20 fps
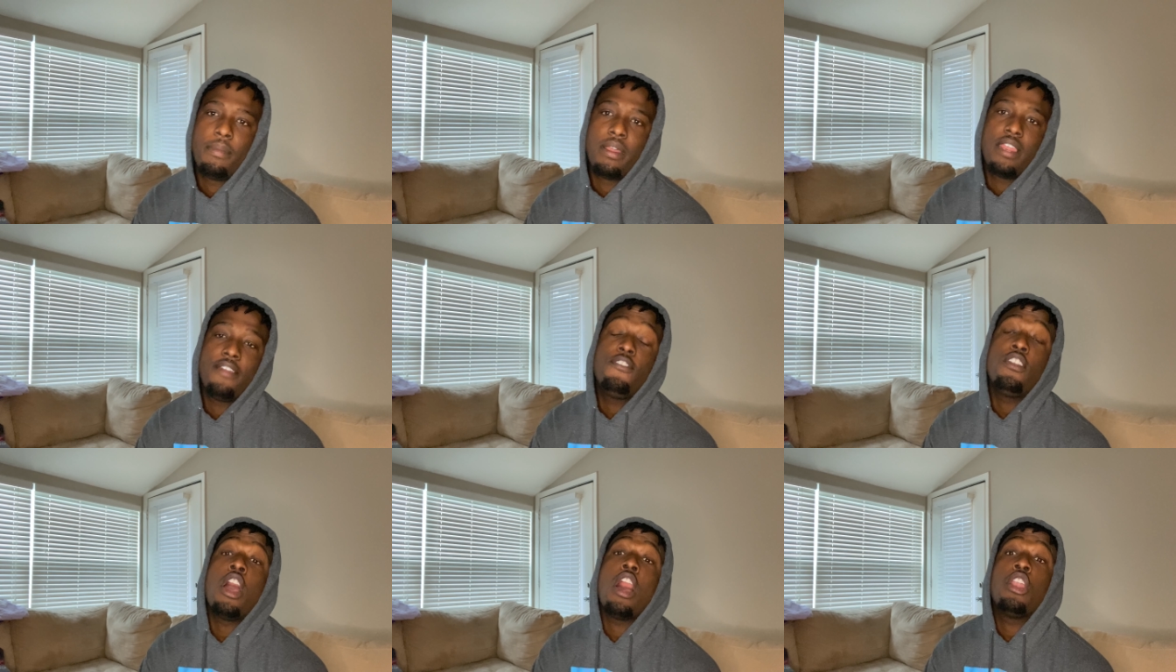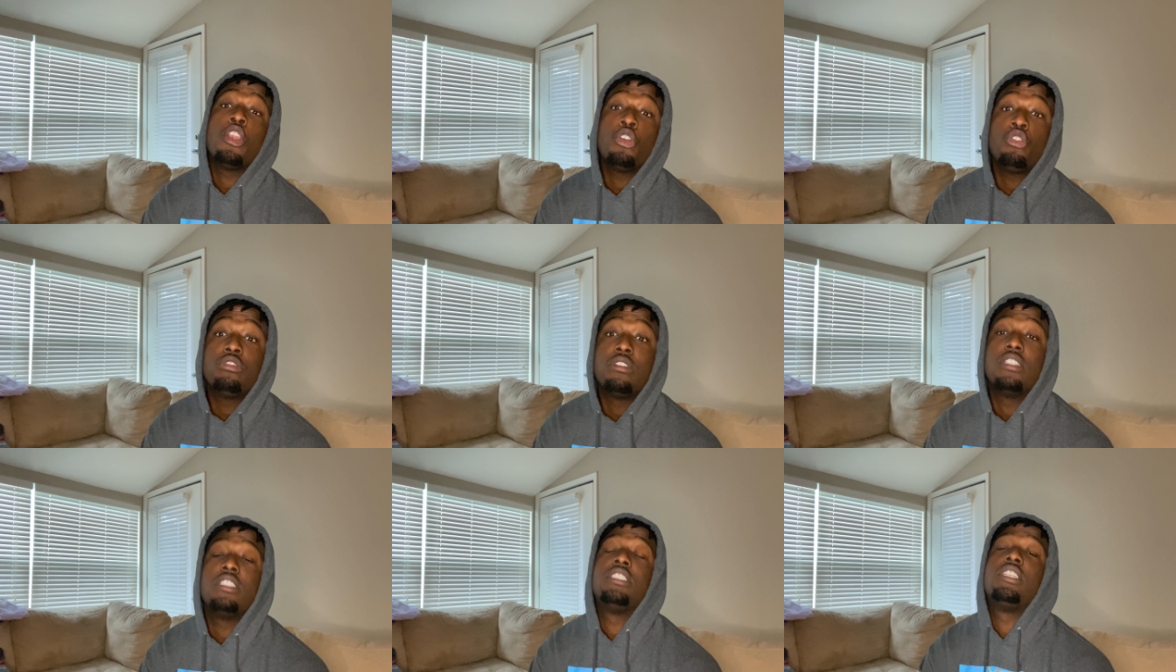But if y'all
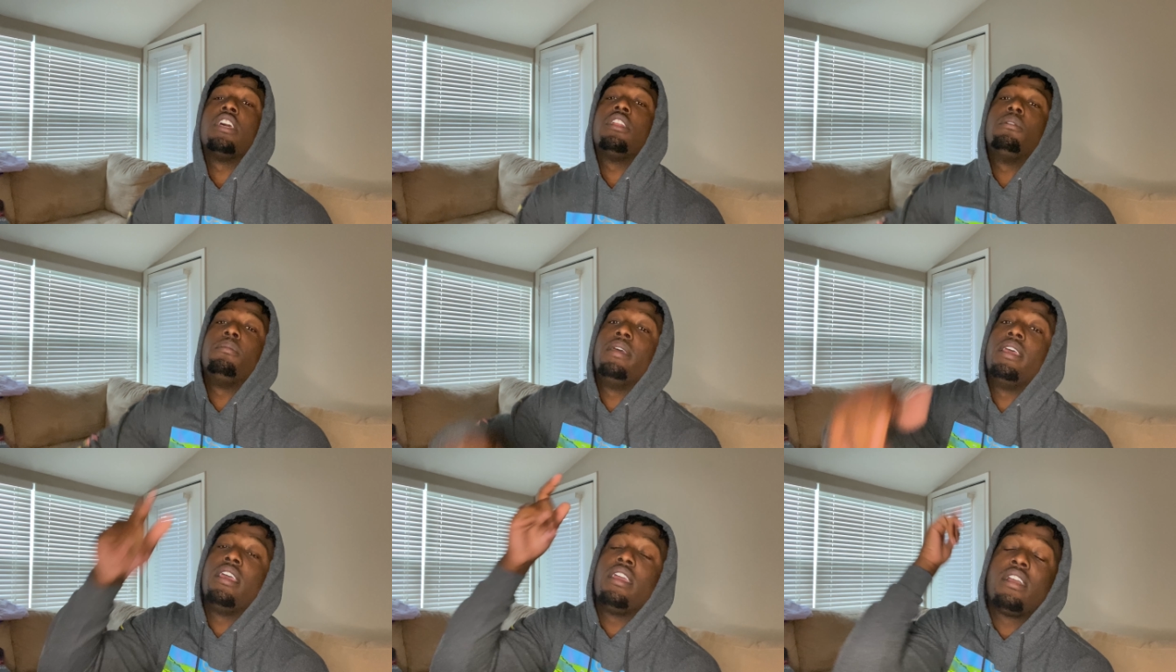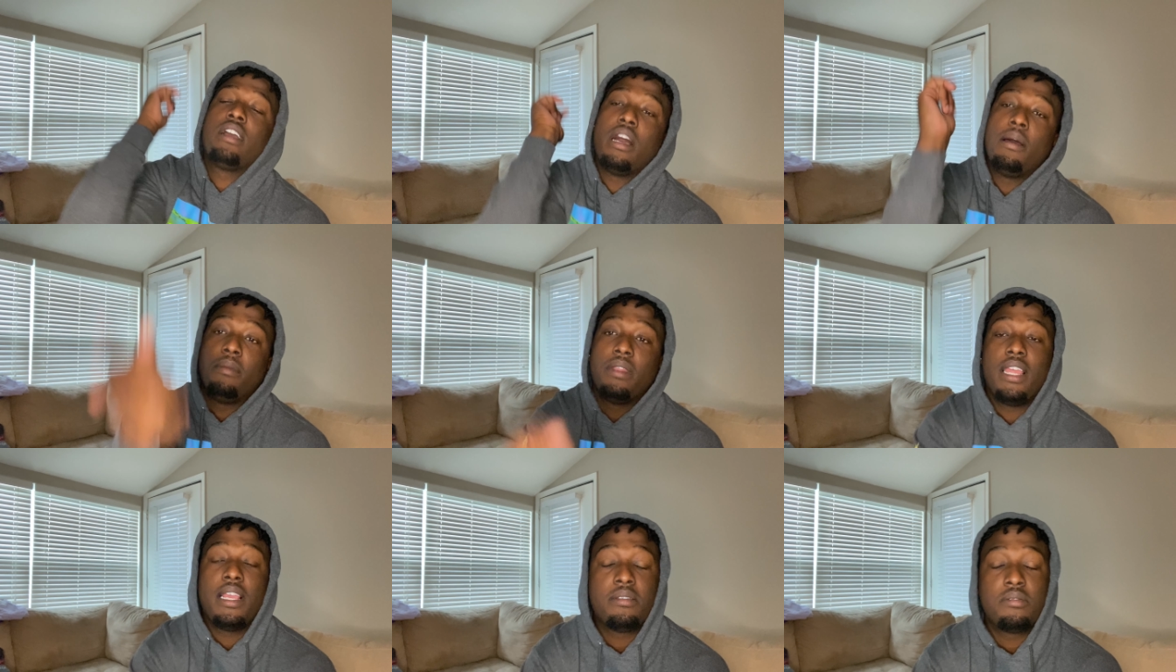new to the channel, man,
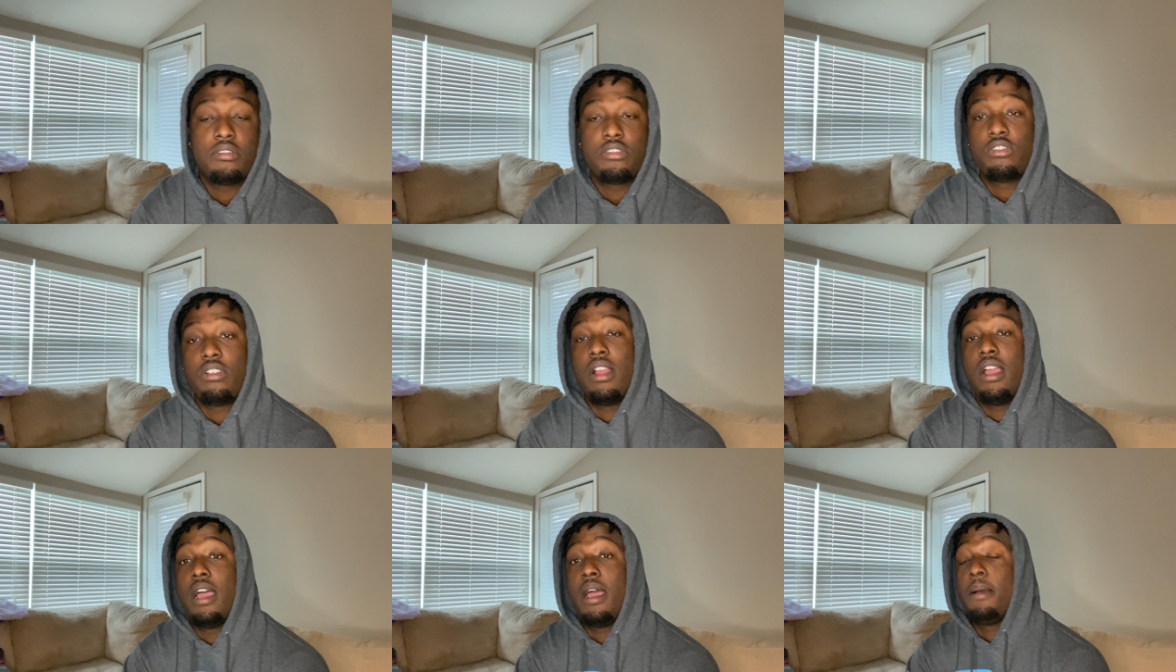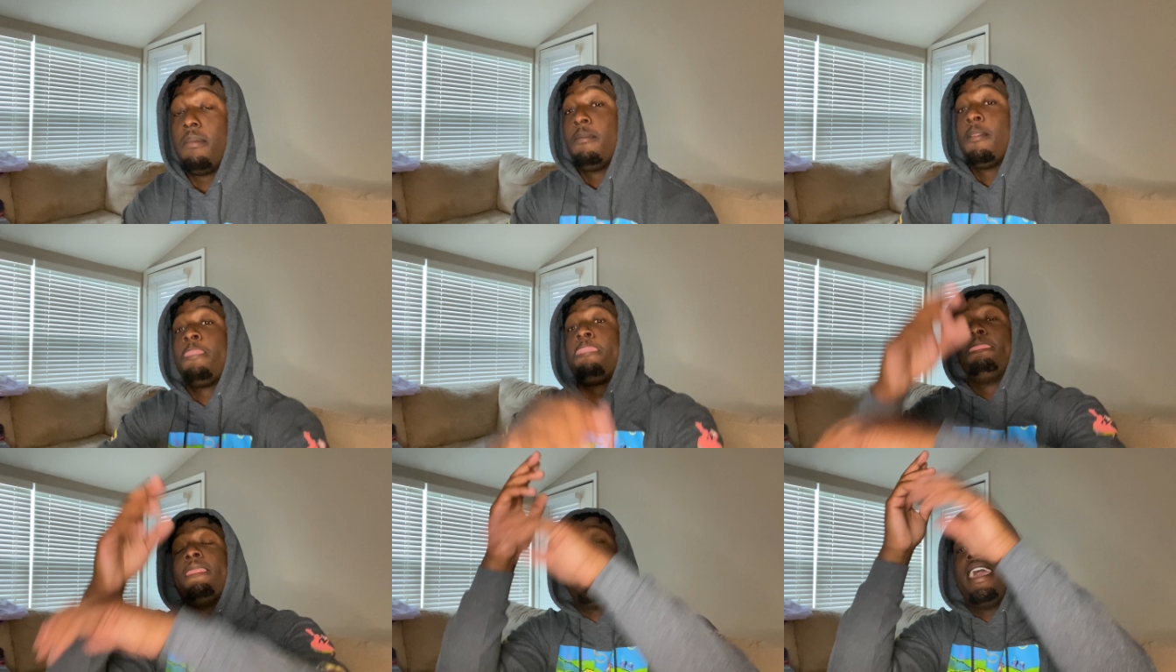comment, like, subscribe.
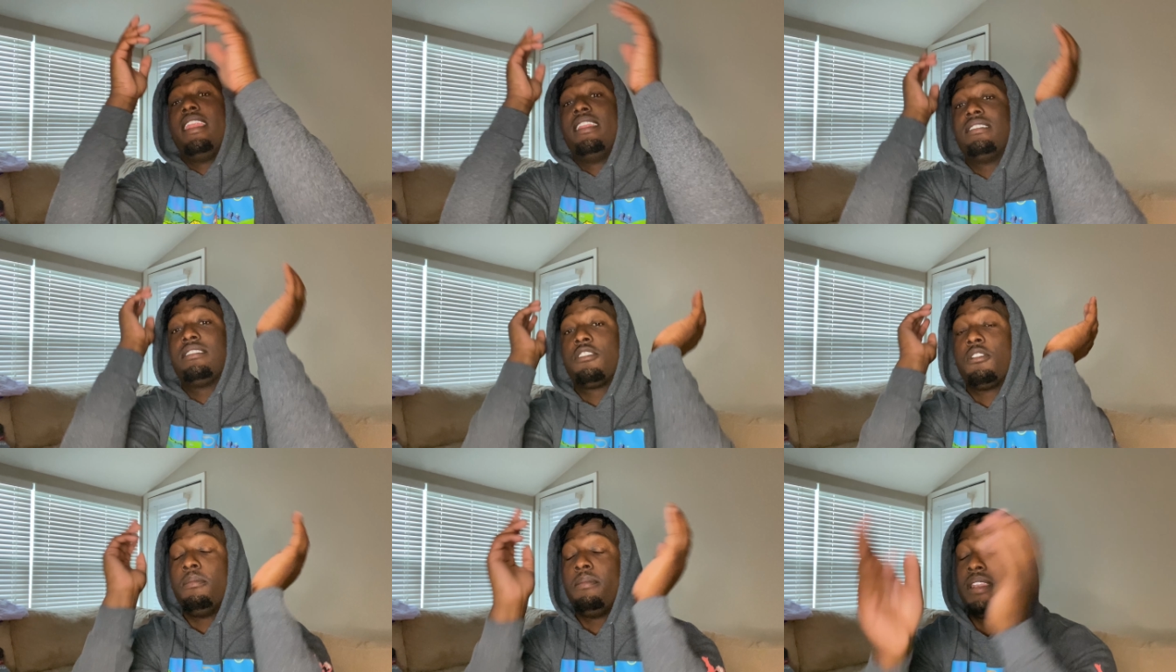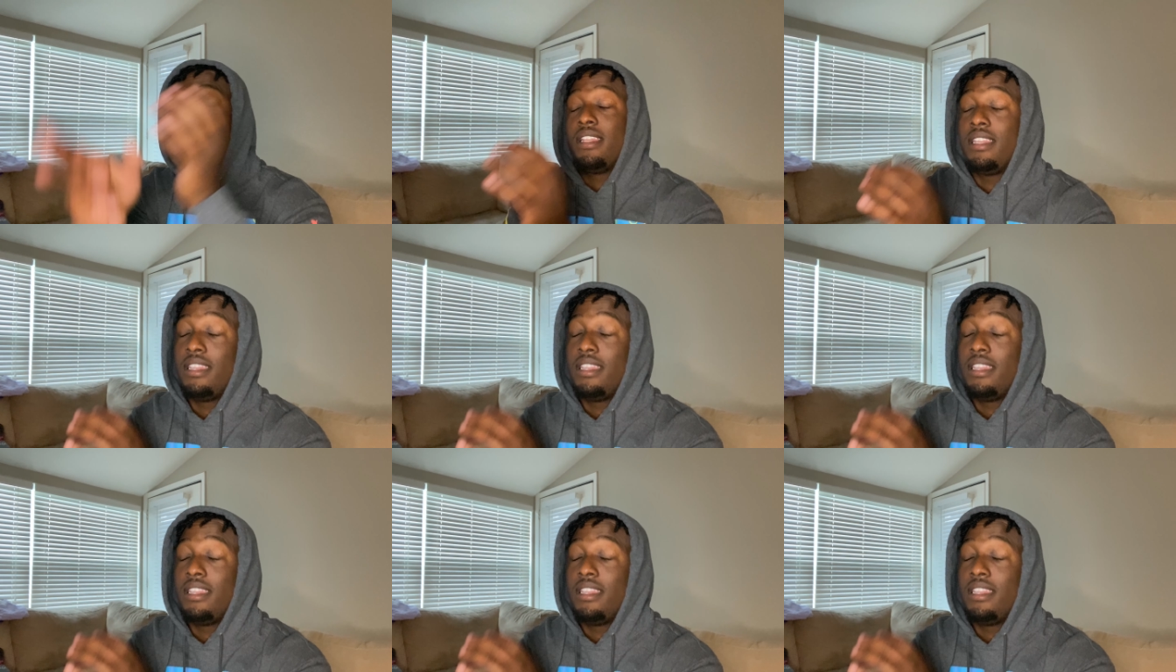Hey, this is gonna be the